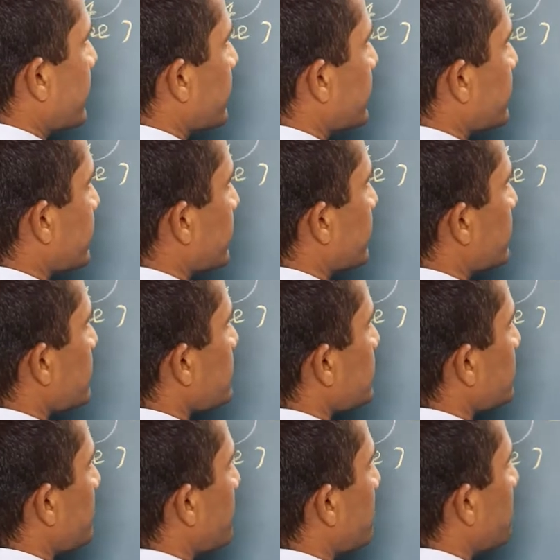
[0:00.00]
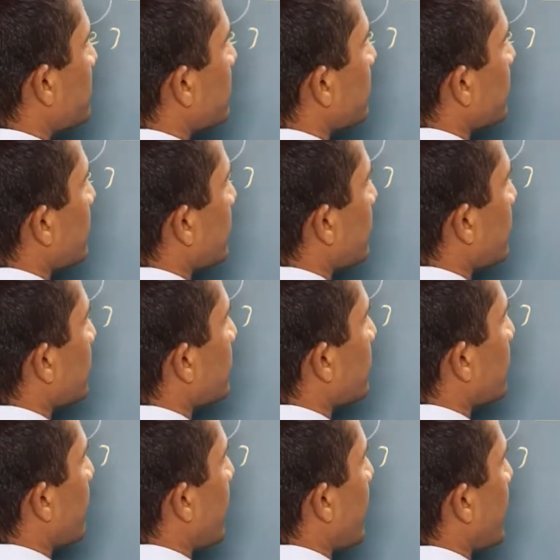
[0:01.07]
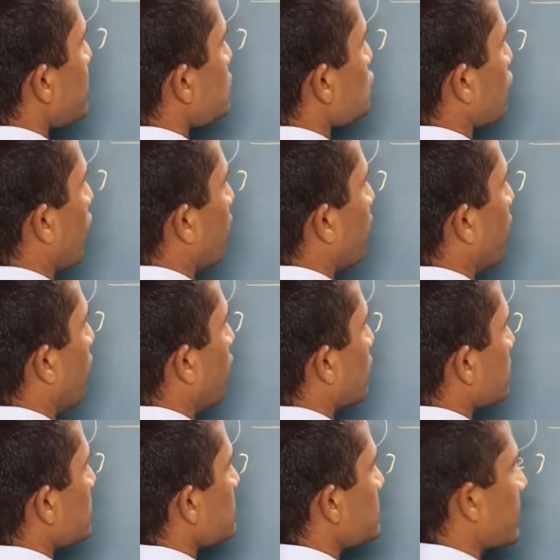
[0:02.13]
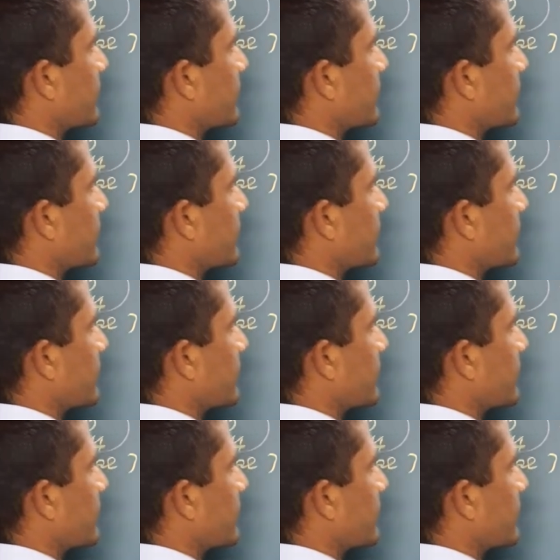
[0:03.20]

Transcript: it is BaSO4 is the